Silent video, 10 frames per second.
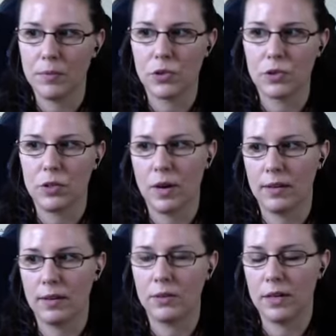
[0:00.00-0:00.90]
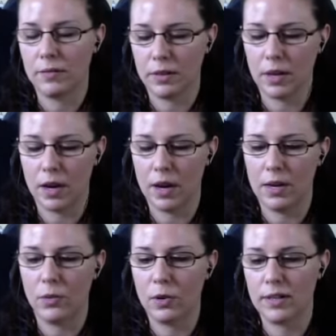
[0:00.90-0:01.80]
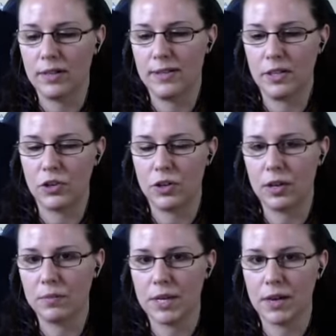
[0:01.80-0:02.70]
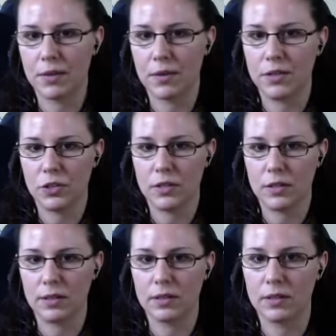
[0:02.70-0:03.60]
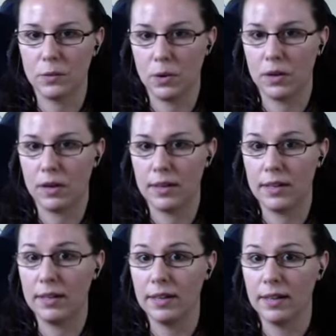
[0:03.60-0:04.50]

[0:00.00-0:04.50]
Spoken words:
usually you can have like an organization come together and just like work on it,